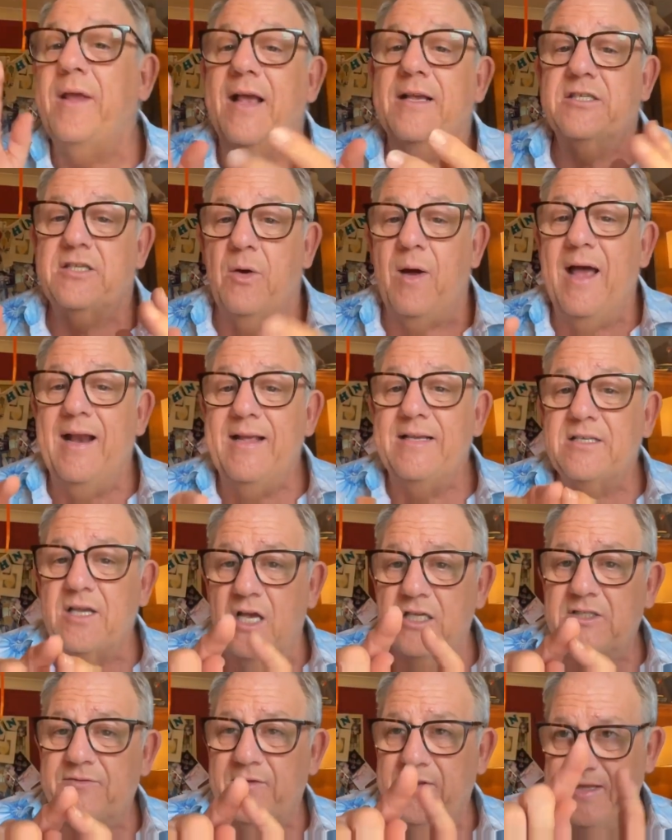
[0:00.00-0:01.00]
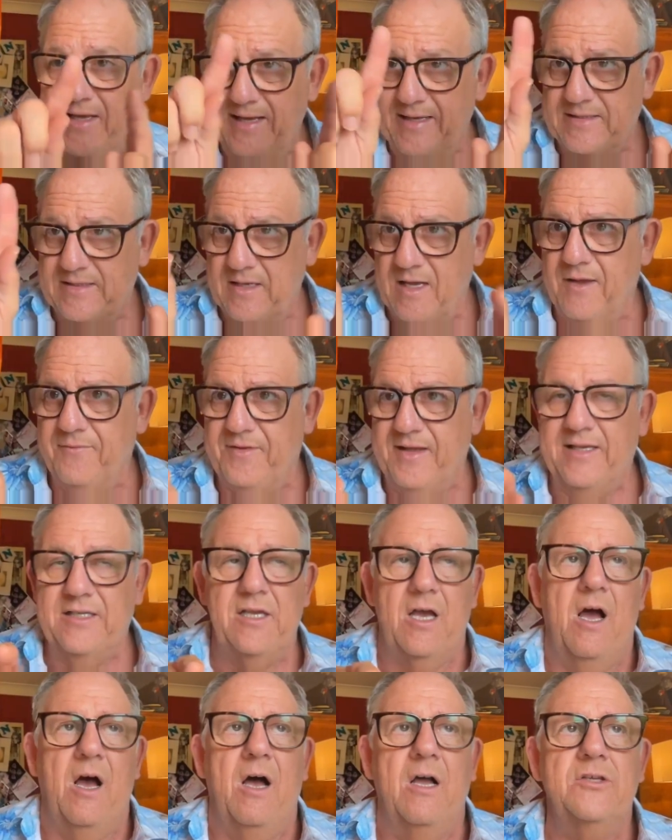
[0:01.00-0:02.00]
yeah, so Alice asked for these
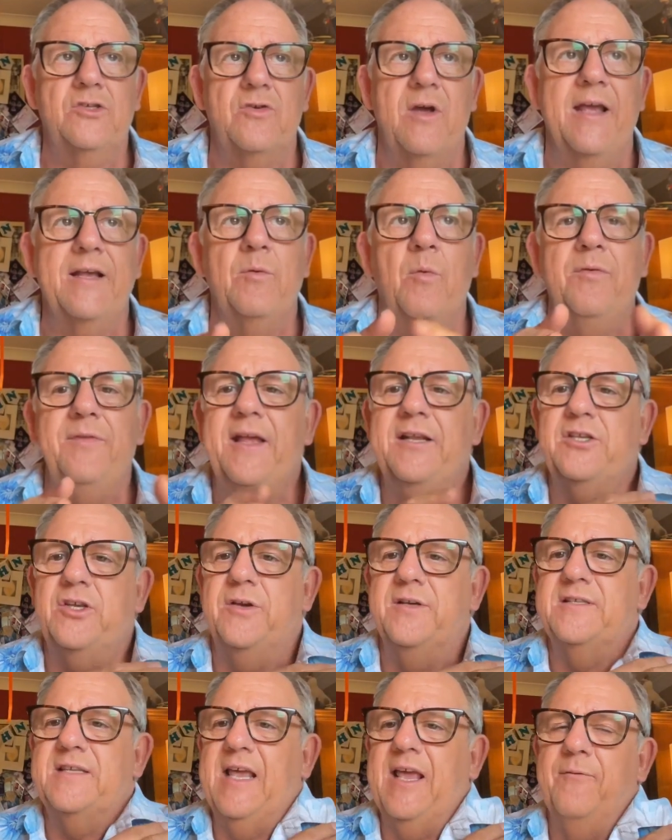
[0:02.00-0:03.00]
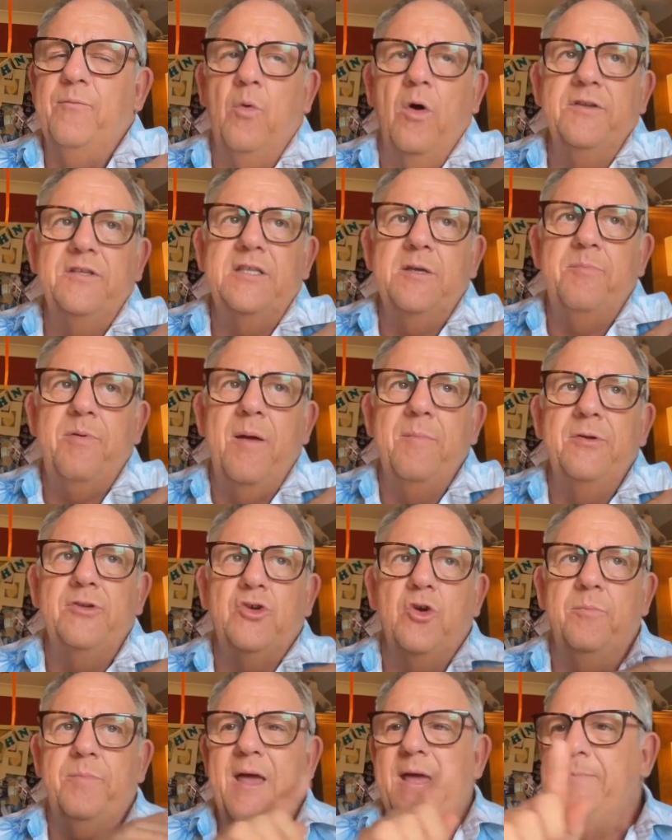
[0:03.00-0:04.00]
hearts, right? And what they do is they give one to the
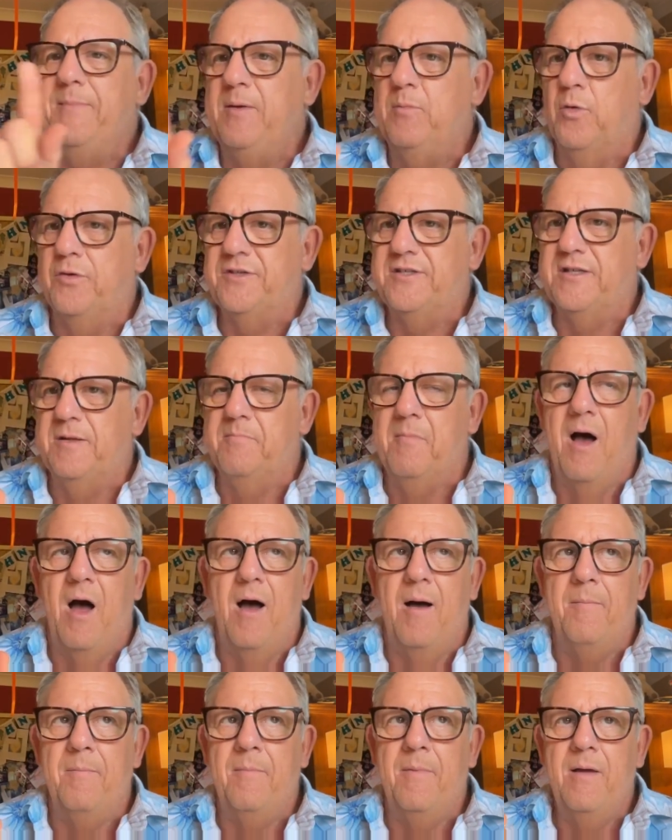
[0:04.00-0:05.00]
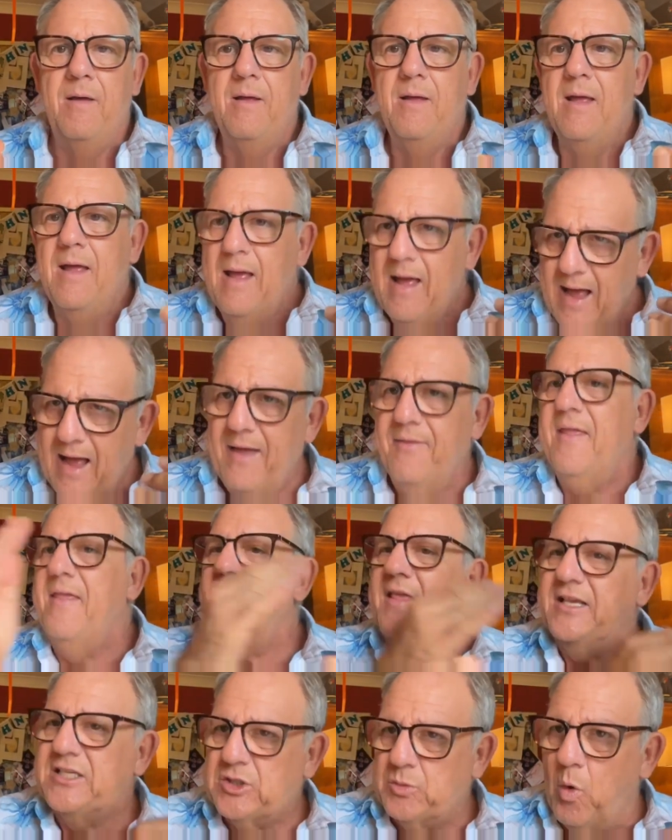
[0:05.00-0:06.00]
premature baby and one to the mum, and then
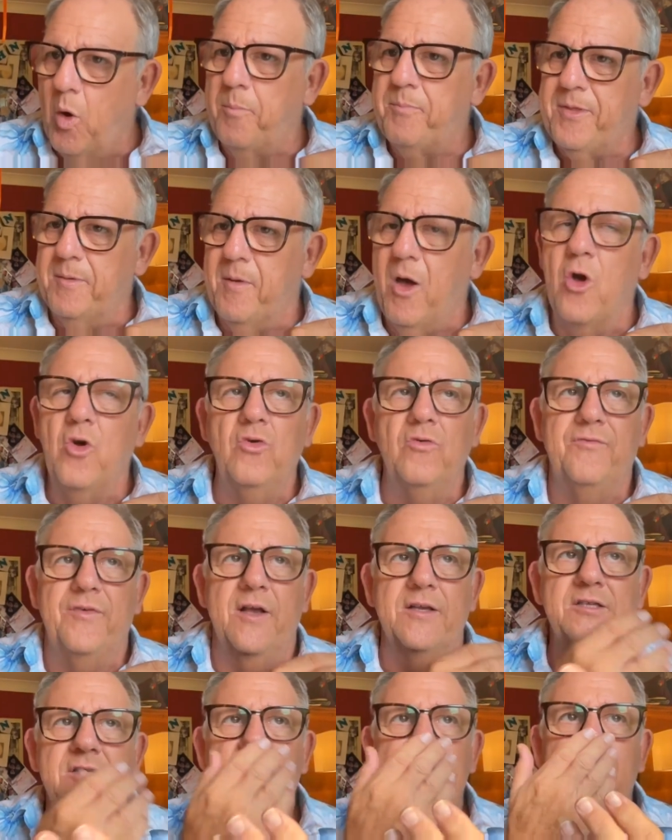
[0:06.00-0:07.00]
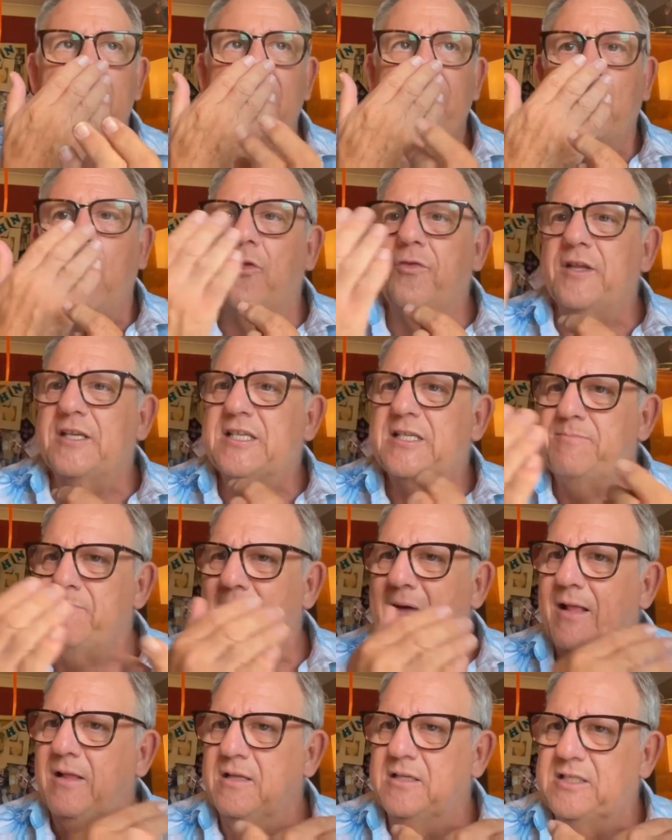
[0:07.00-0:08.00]
they swap them over so that they've got the
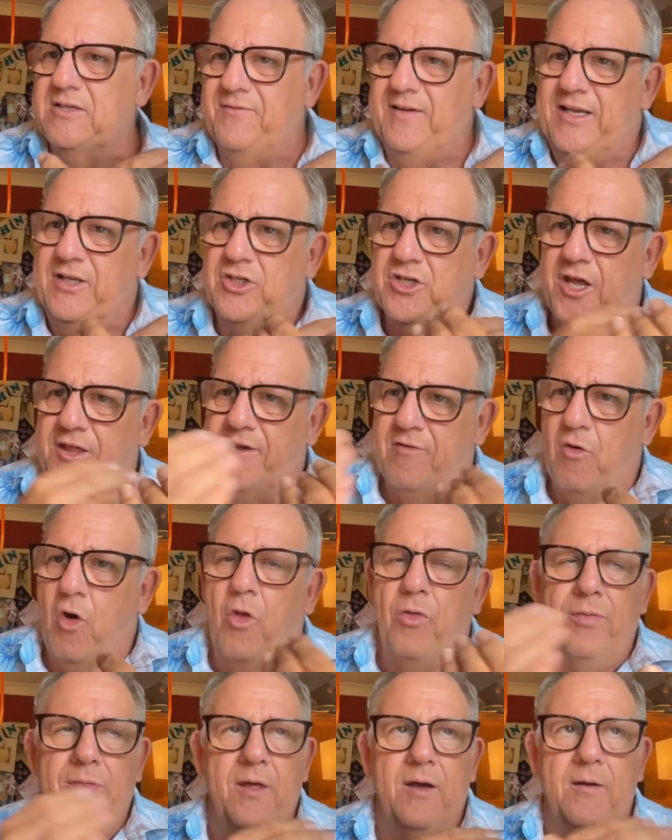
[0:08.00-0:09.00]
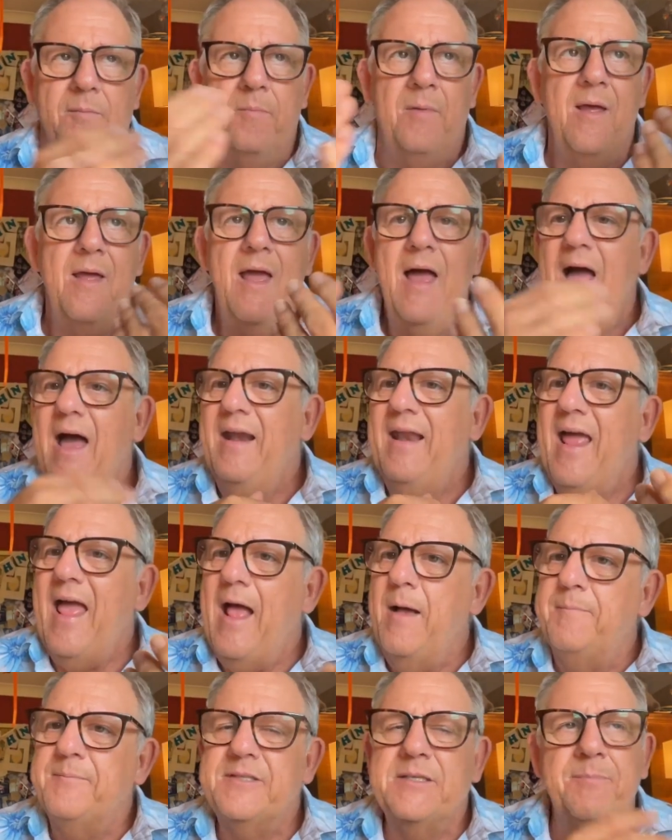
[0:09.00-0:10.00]
smells of each other on them, and it
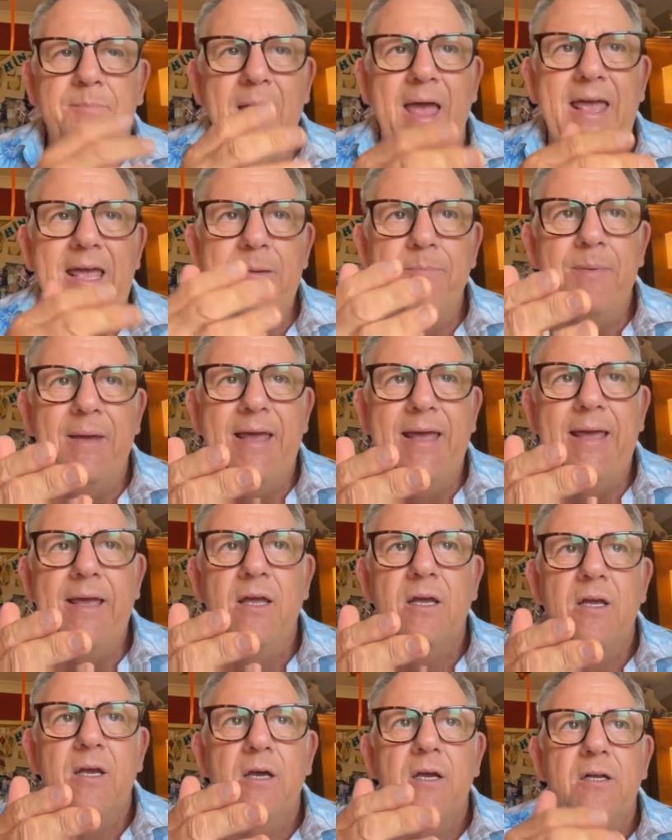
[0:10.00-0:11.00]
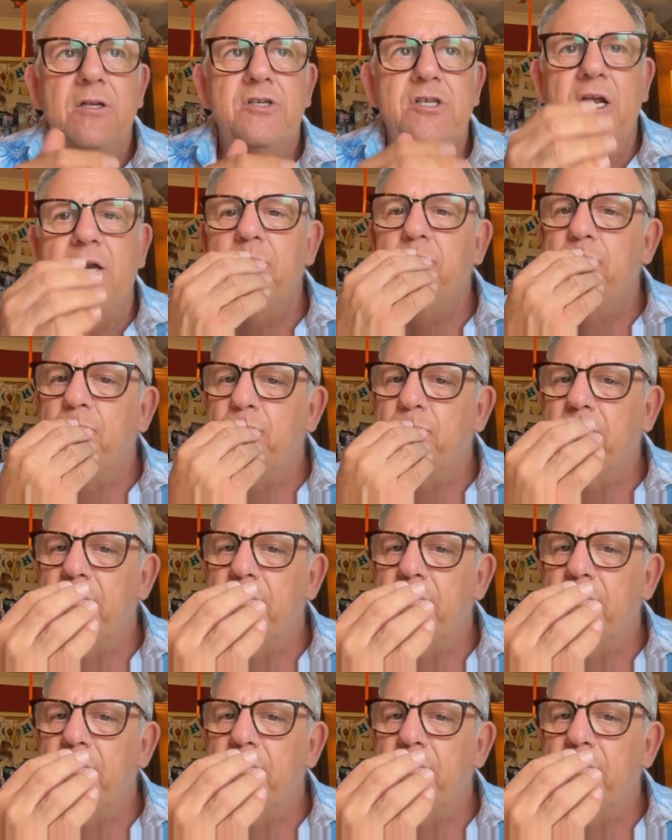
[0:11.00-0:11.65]
helps the baby to